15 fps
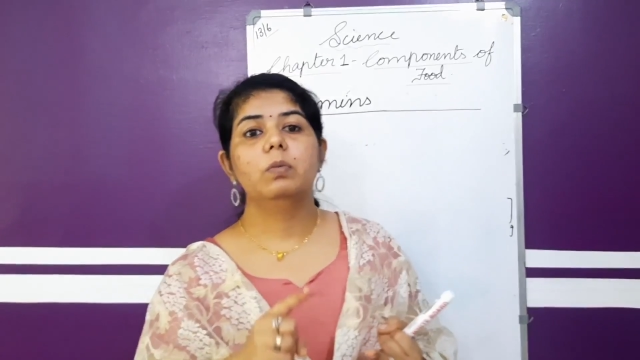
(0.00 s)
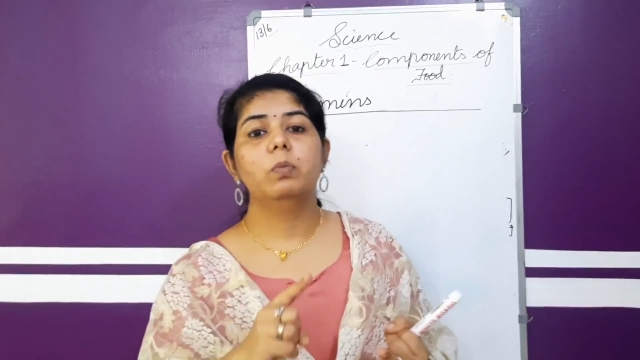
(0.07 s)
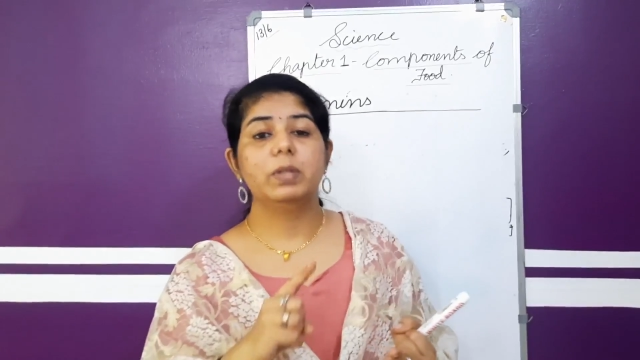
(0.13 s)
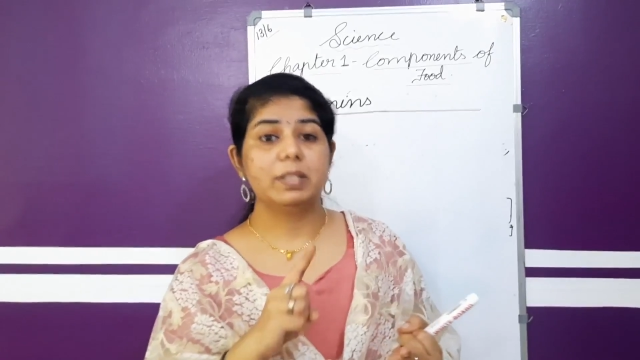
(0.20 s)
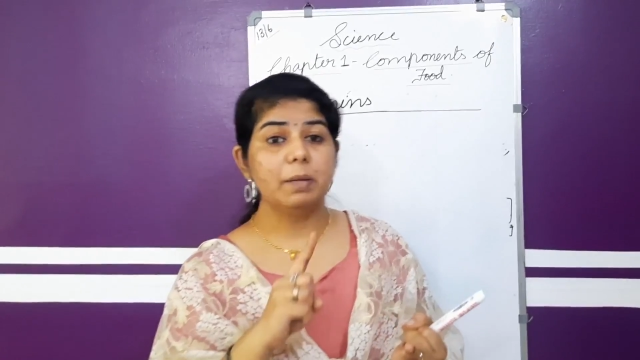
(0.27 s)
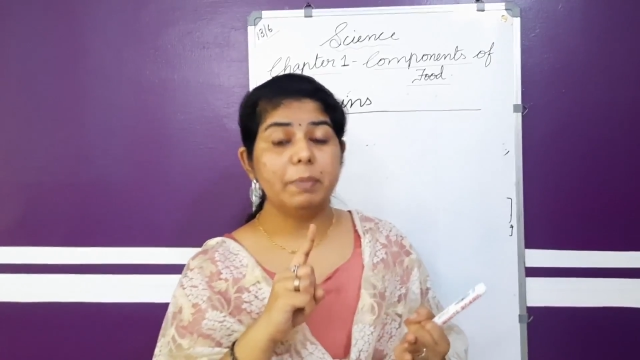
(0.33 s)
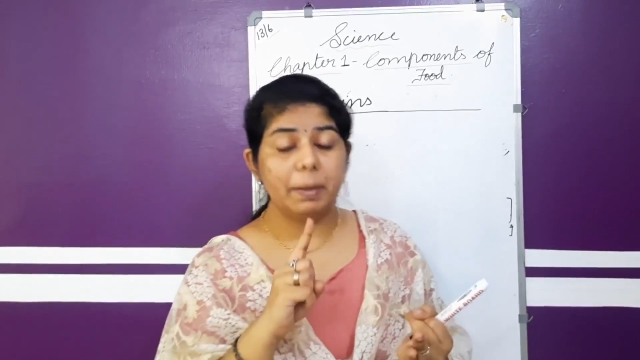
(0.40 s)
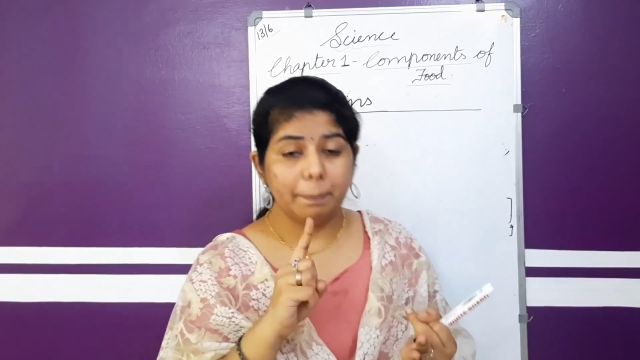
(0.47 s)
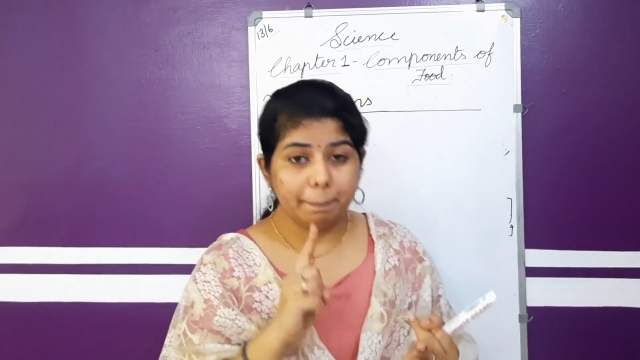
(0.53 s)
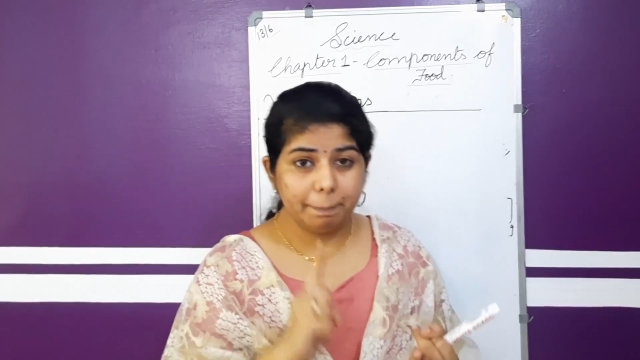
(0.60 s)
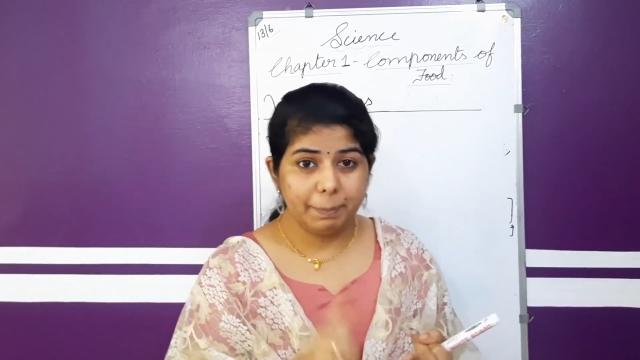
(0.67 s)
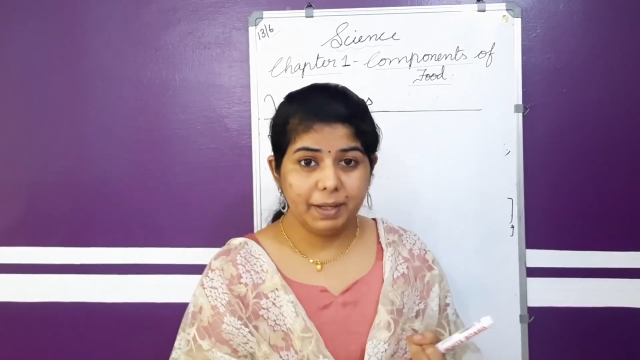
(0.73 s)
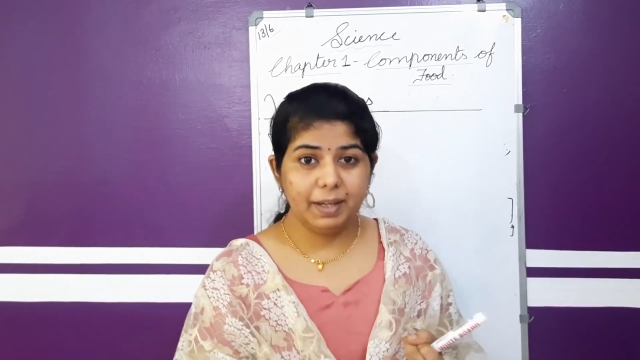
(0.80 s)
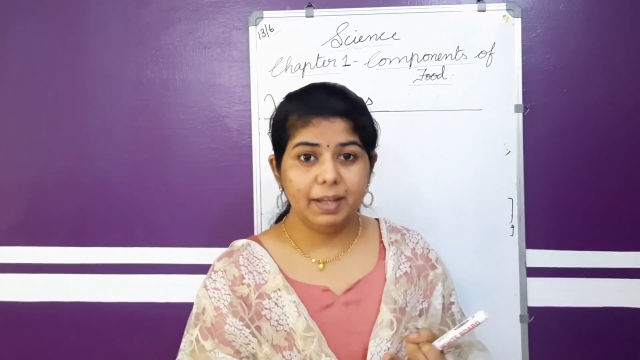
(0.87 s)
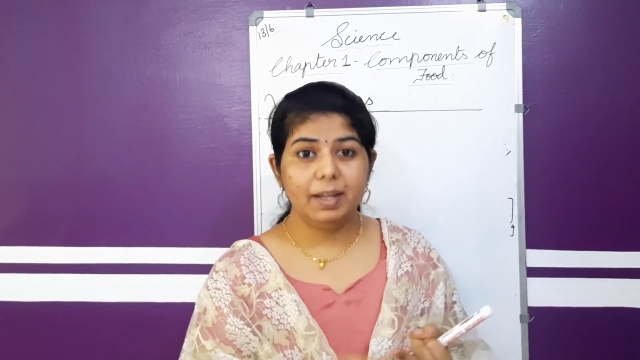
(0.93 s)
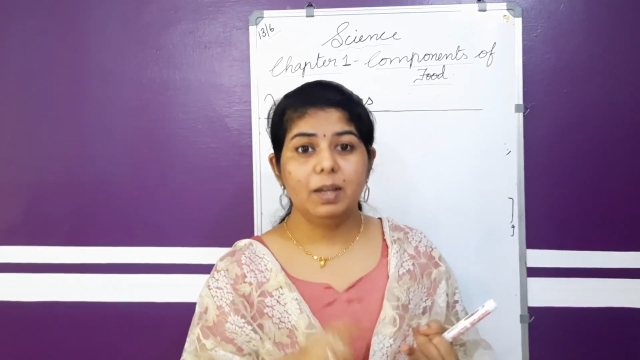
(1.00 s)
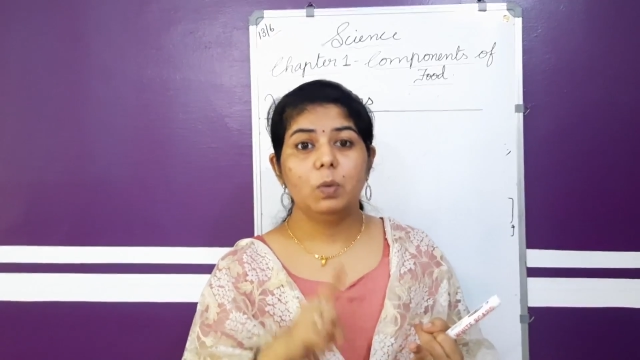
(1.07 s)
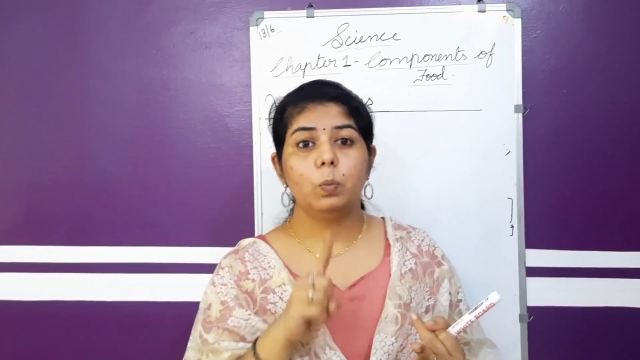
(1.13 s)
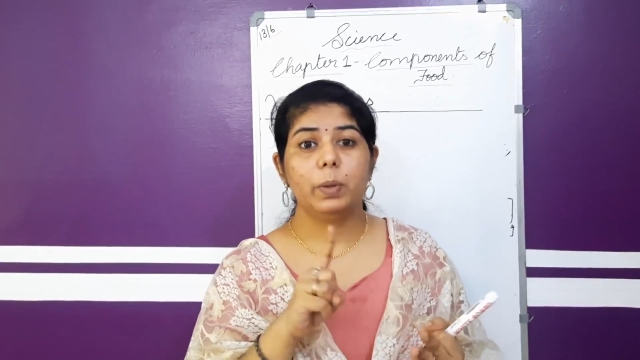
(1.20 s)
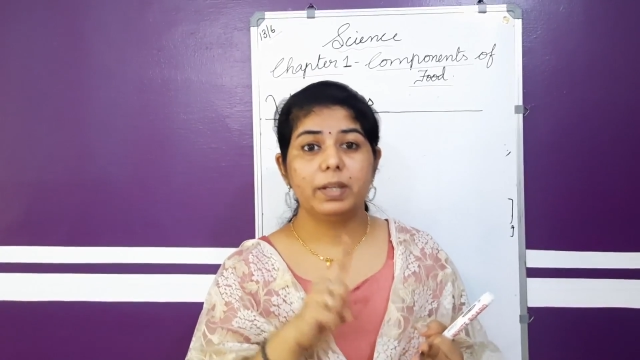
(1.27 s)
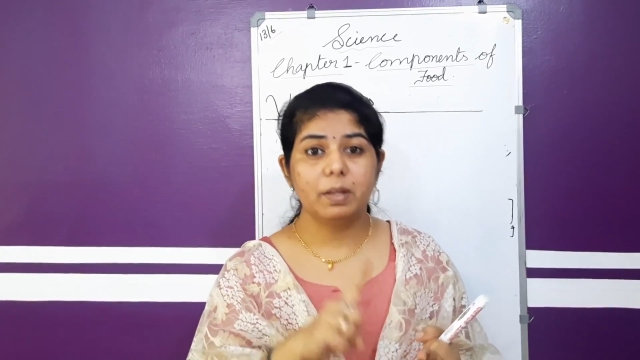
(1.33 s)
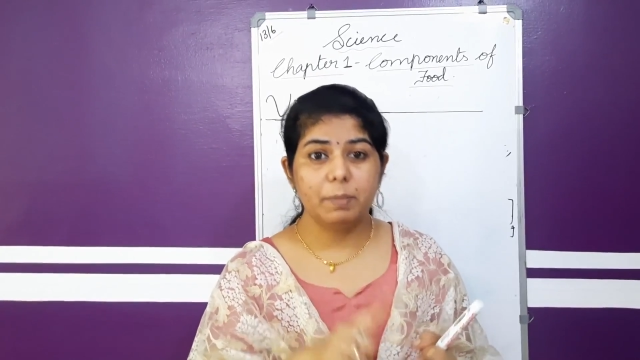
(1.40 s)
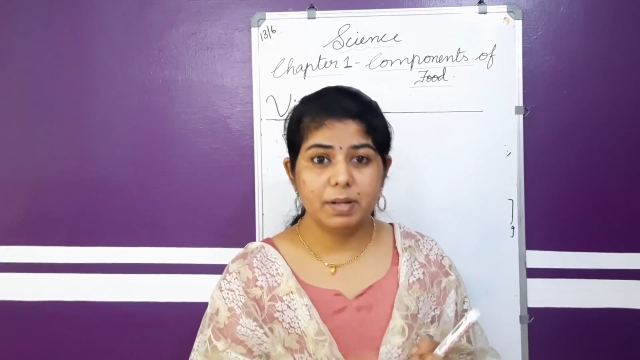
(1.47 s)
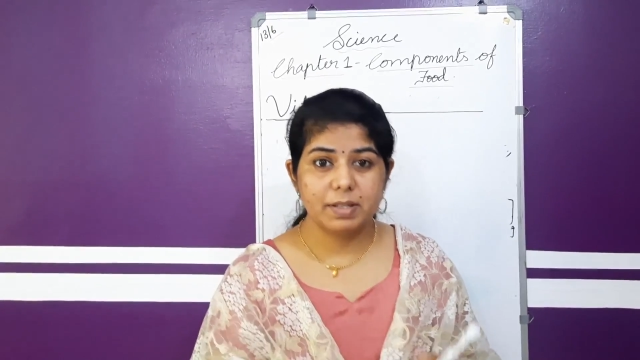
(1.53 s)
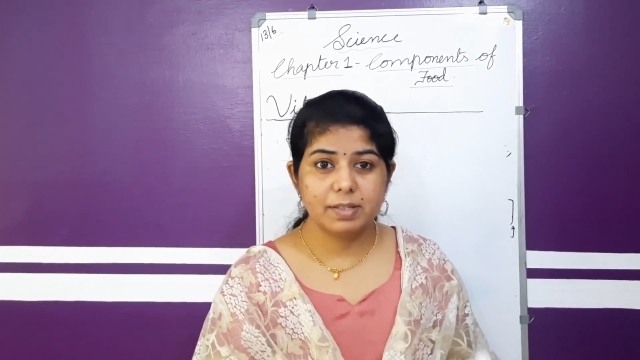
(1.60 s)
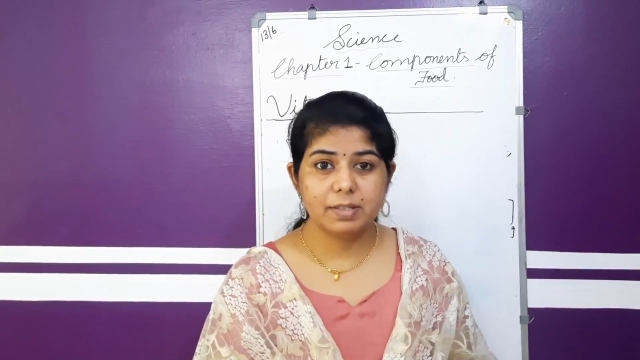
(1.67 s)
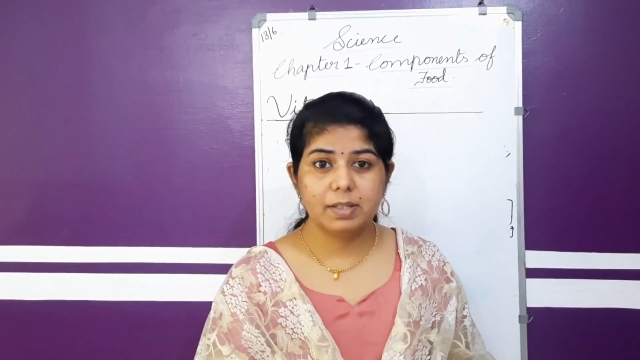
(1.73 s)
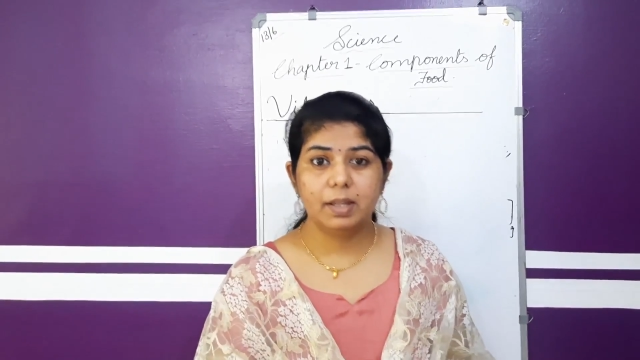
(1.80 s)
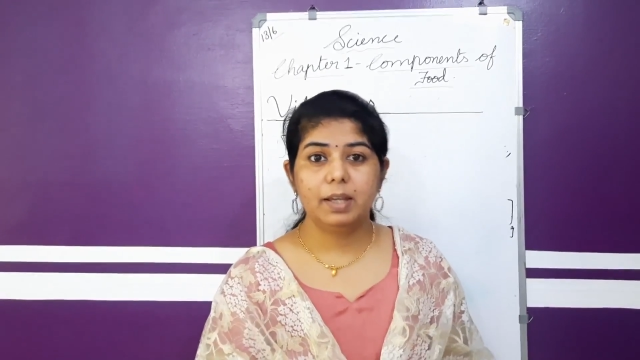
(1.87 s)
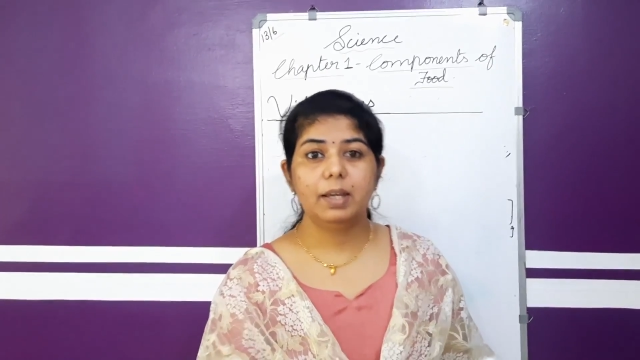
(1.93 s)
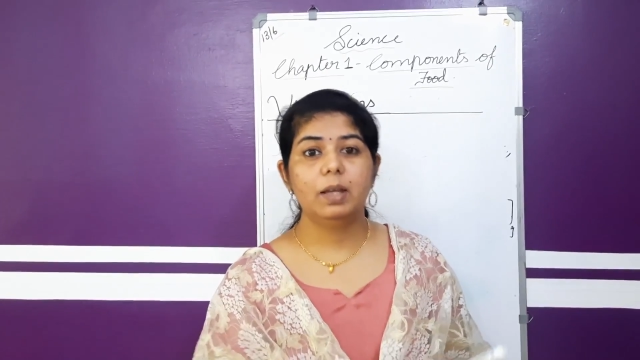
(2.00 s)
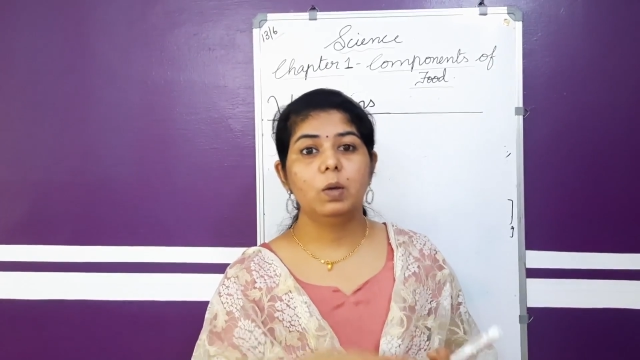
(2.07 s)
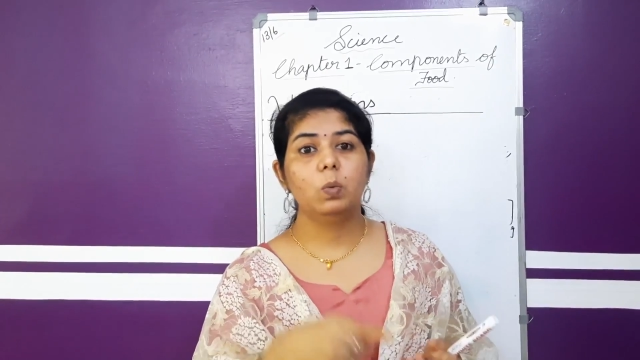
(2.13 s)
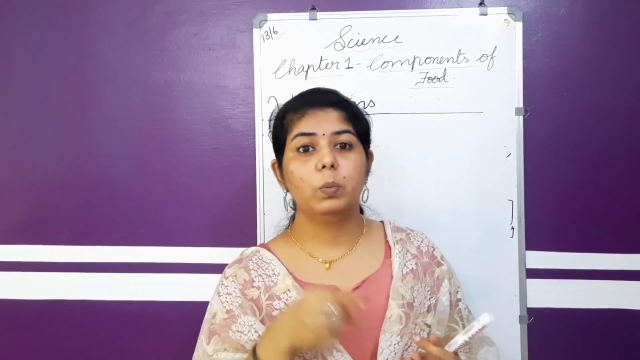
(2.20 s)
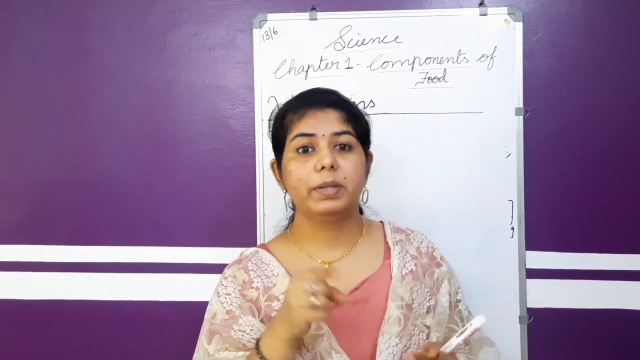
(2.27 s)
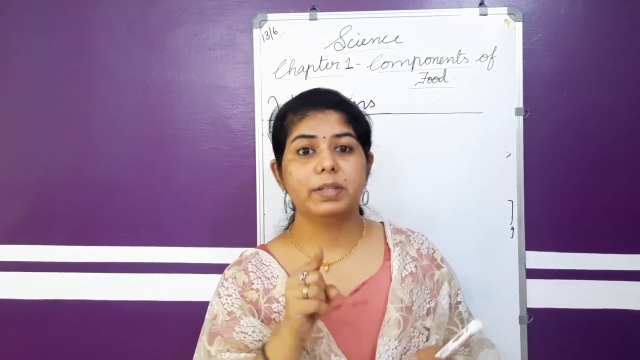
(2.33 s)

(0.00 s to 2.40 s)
vitamin B, vitamin C,